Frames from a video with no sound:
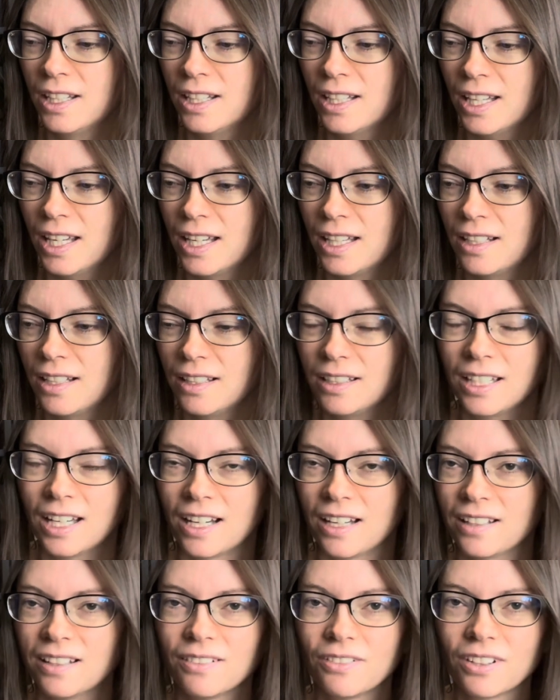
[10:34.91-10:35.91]
And yeah,
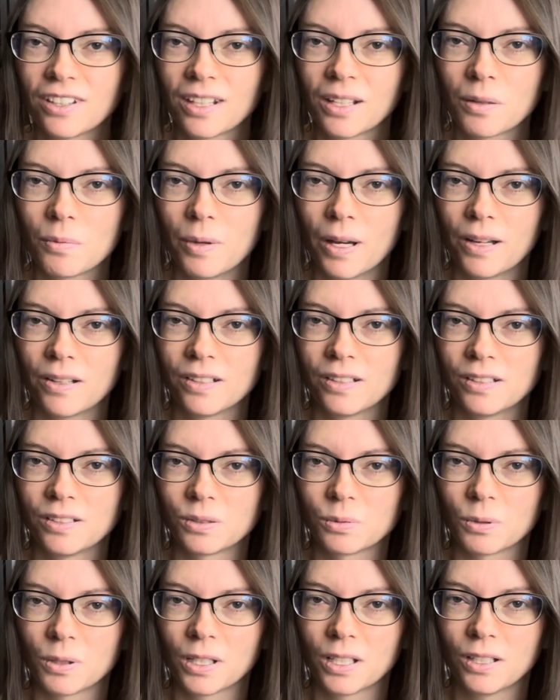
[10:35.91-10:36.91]
everything about it is
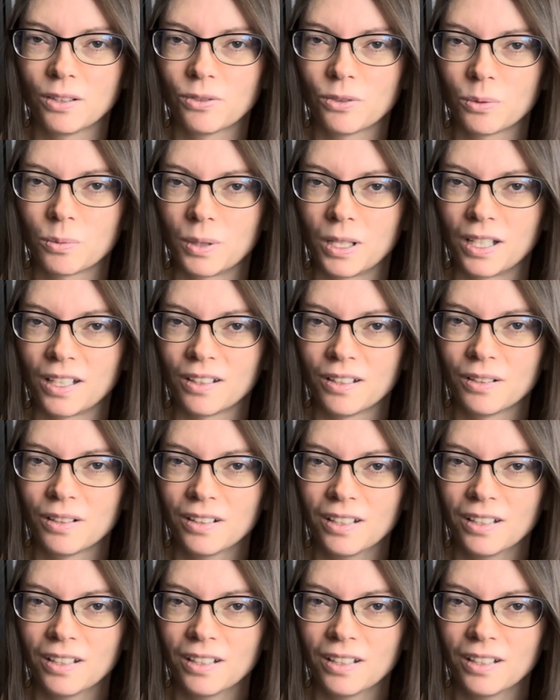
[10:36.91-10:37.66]
working for me.